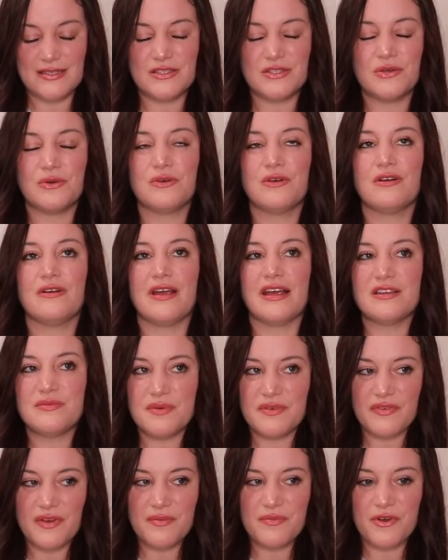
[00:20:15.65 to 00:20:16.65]
So correct me
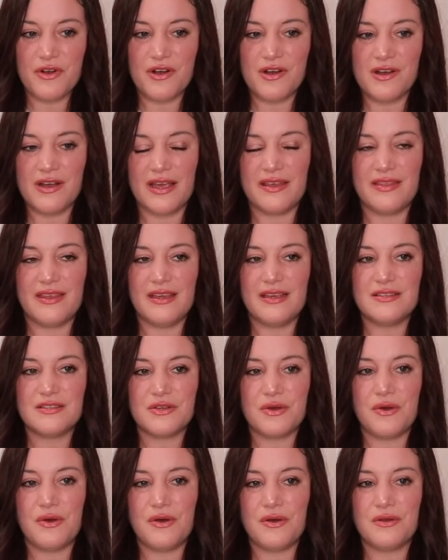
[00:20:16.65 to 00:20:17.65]
if I'm wrong, I think it's
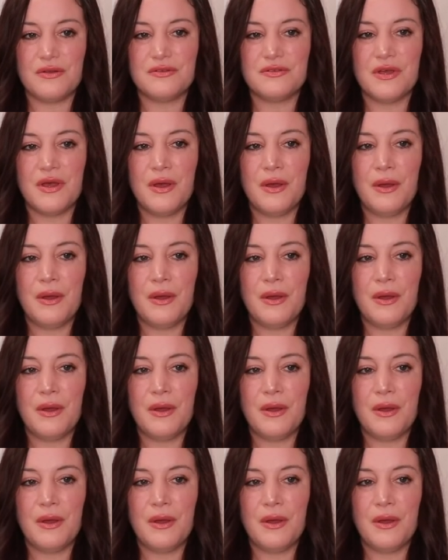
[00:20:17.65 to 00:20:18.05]
called